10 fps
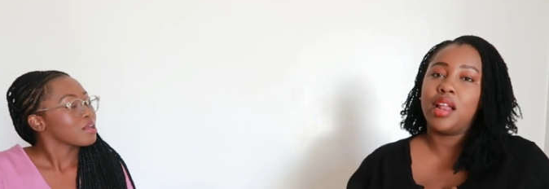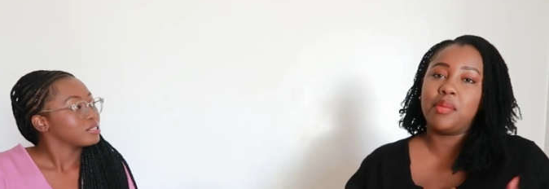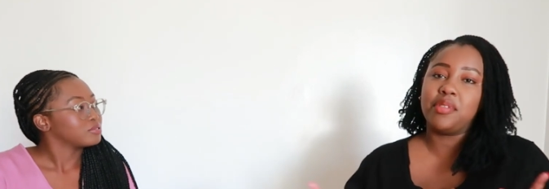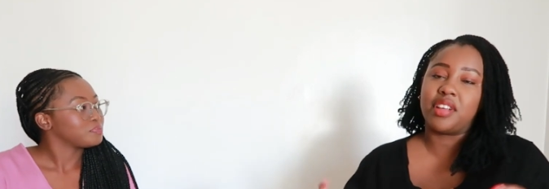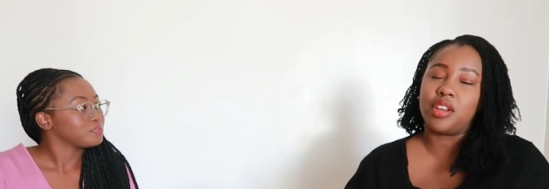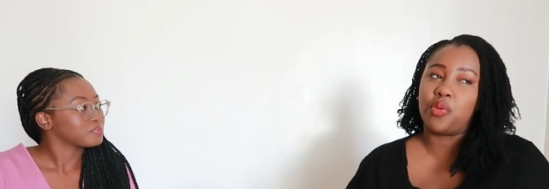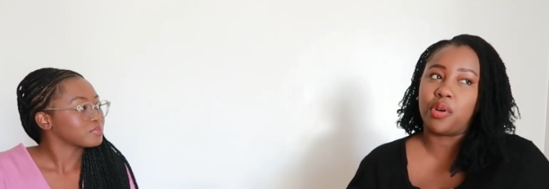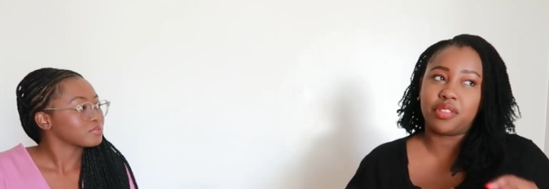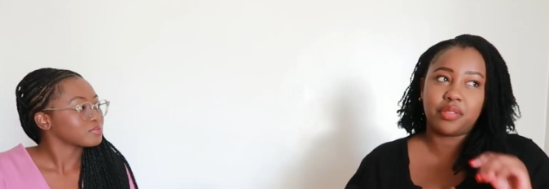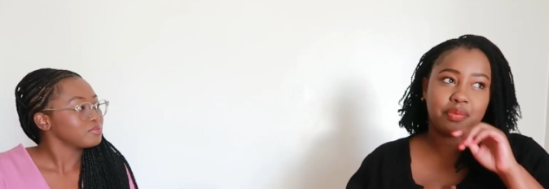Speaker 1: Let me tell you
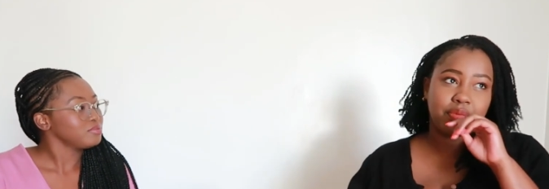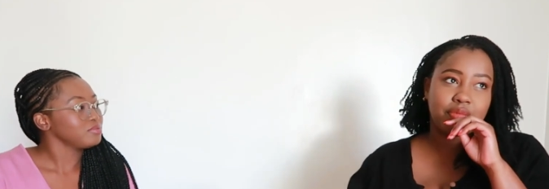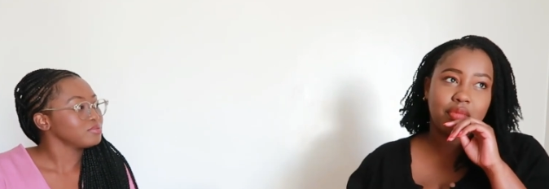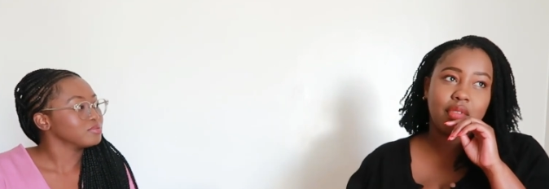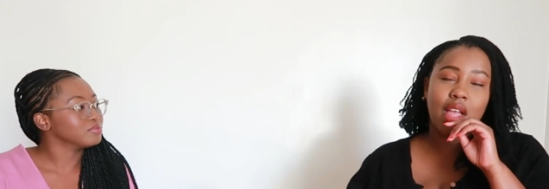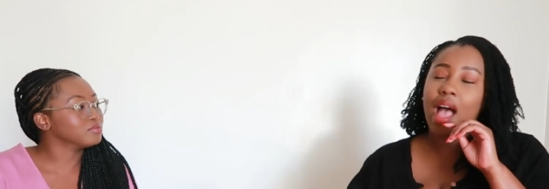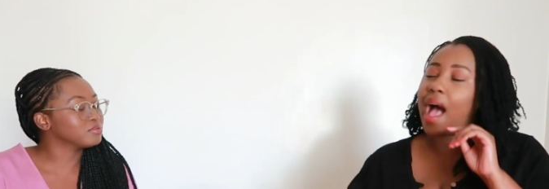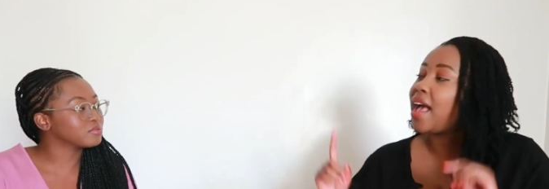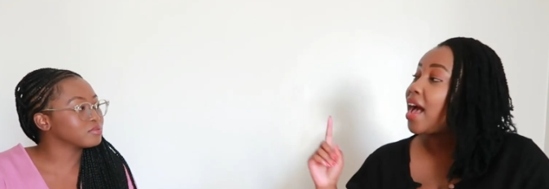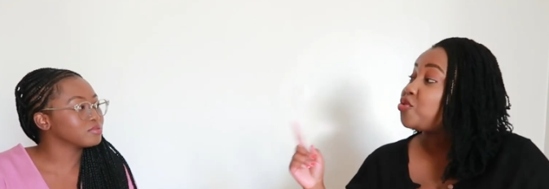what. Mm -hmm.
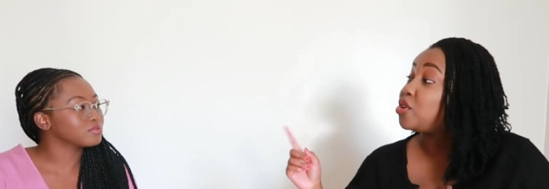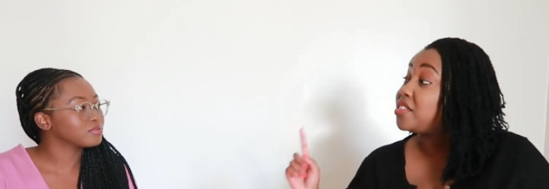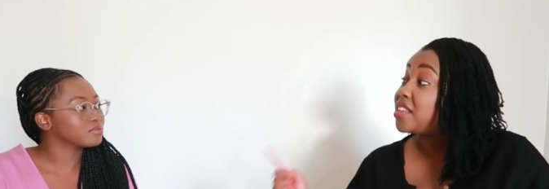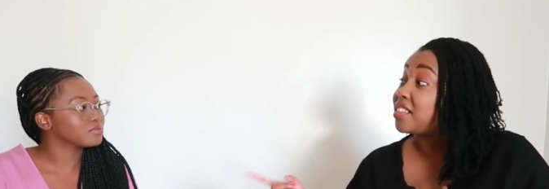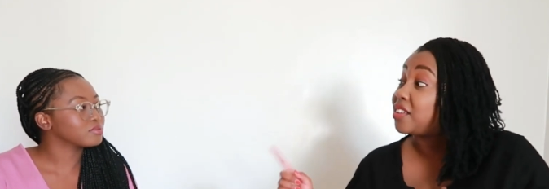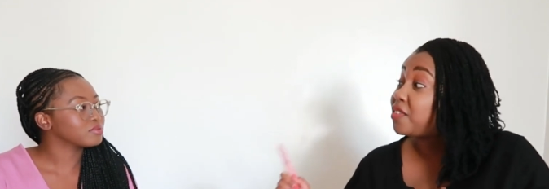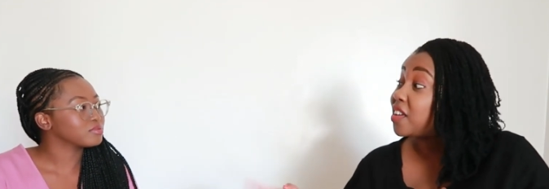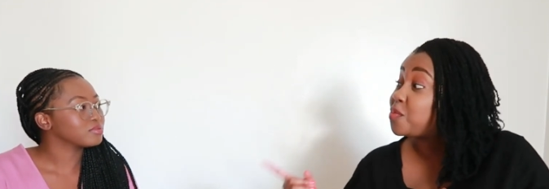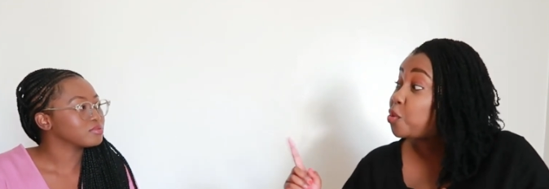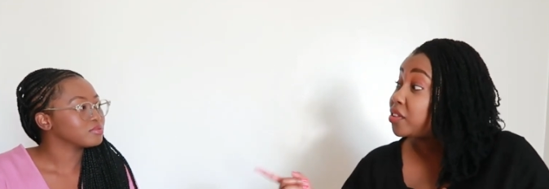I actually think that
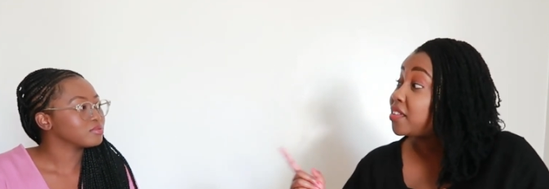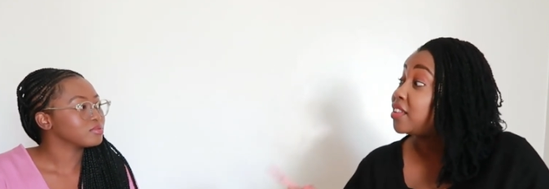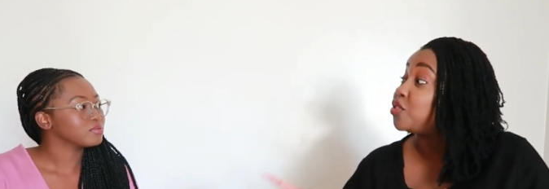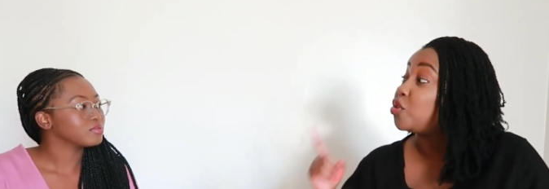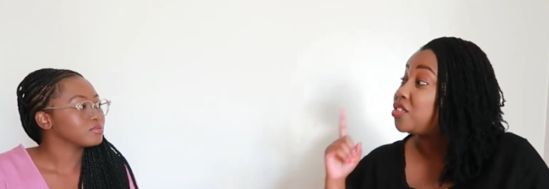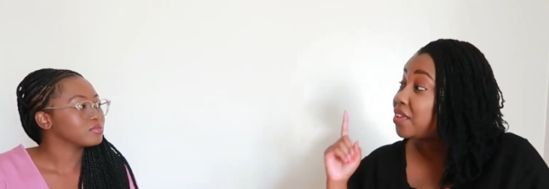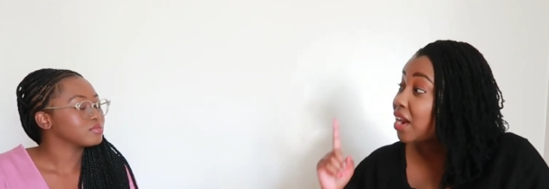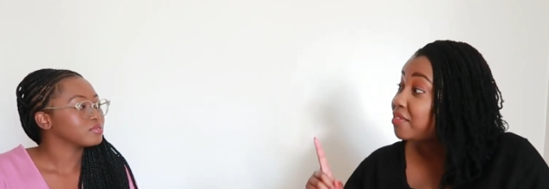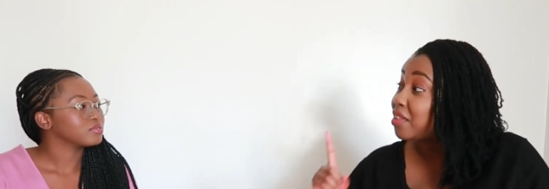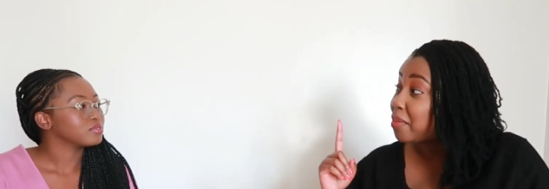firstborn sons don't even
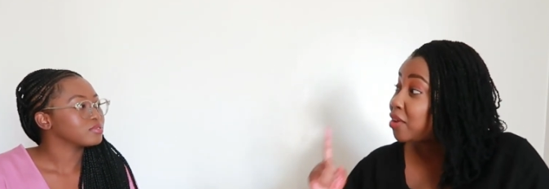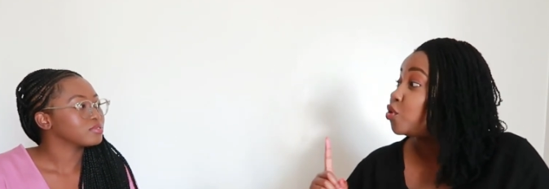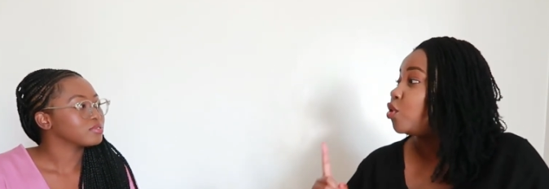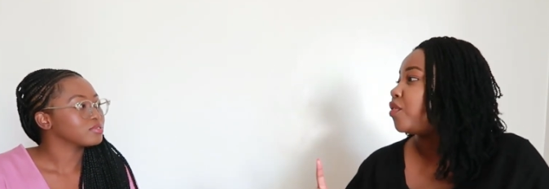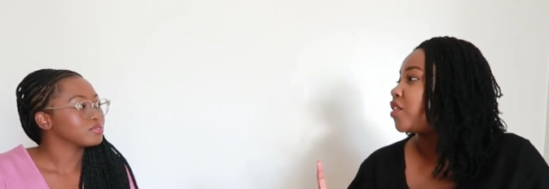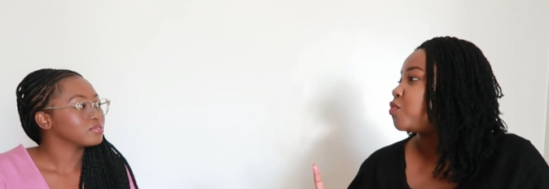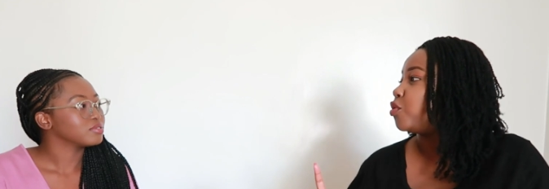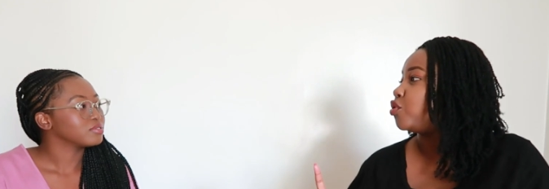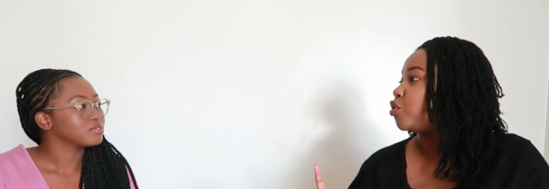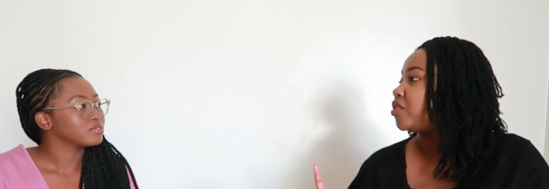have the mantle of
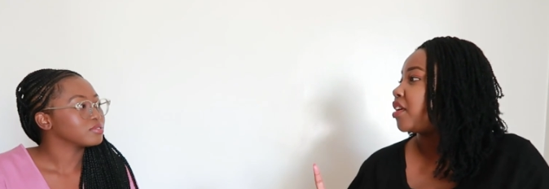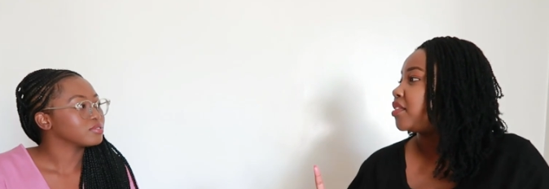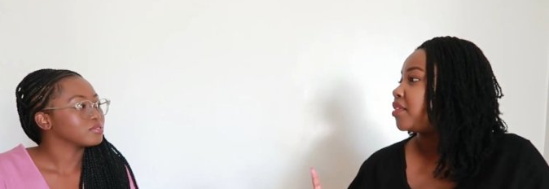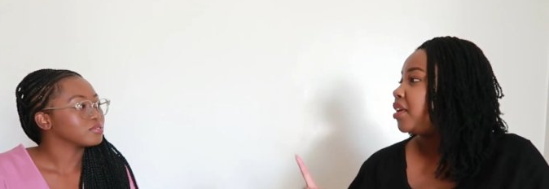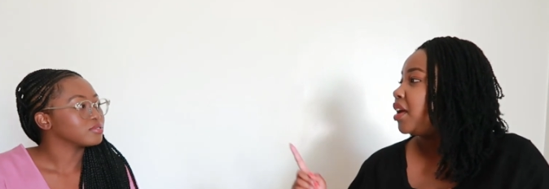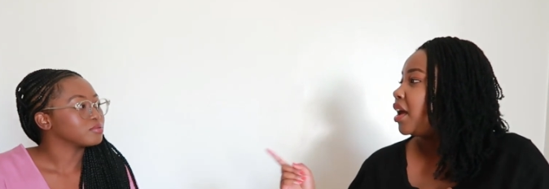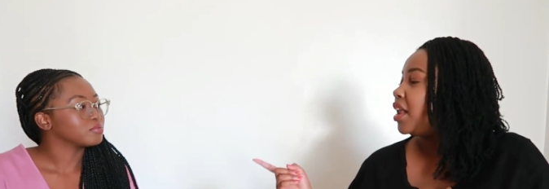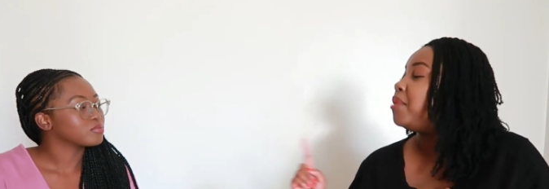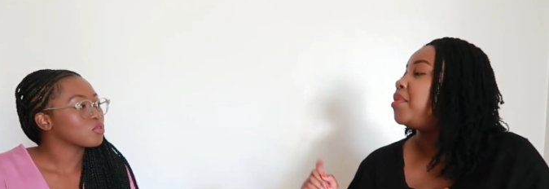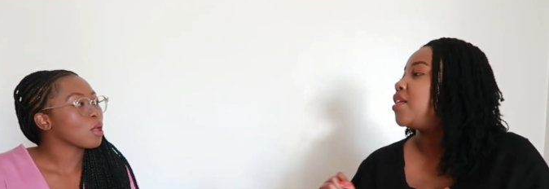firstborn daughters.
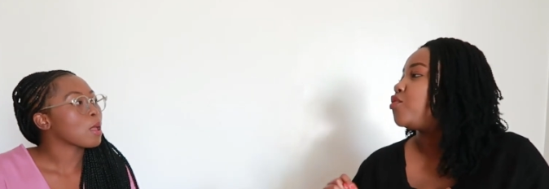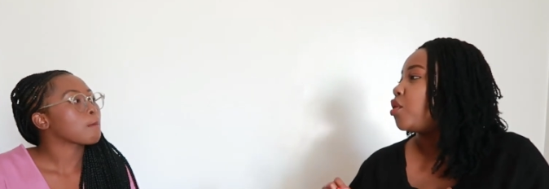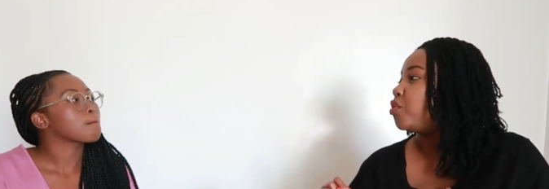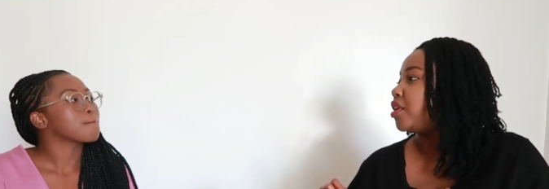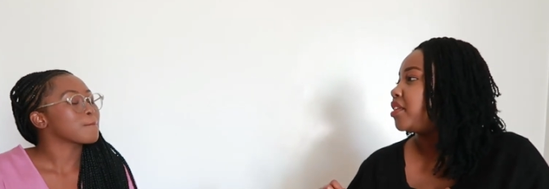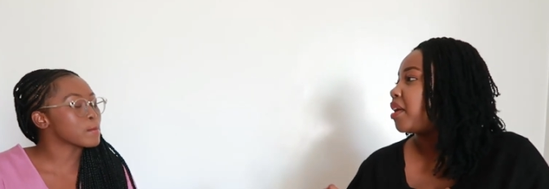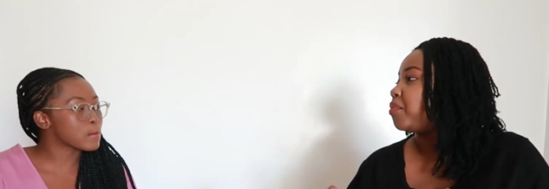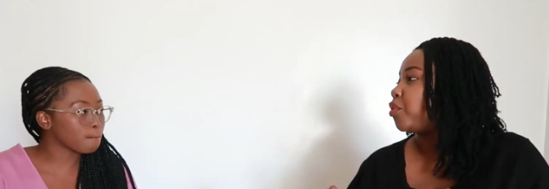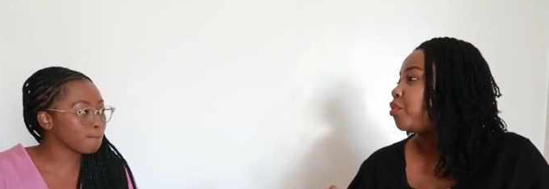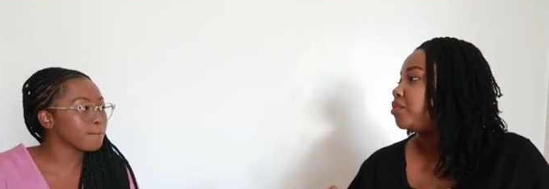Let me give you a good
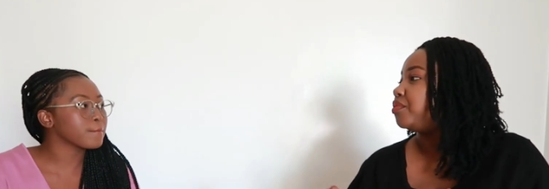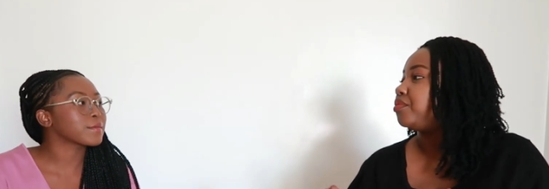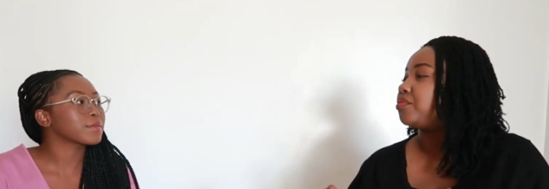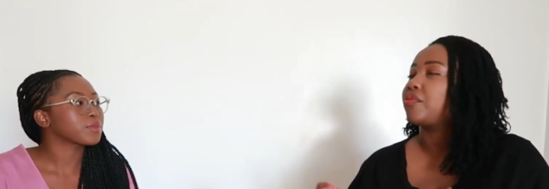example. Mm -hmm.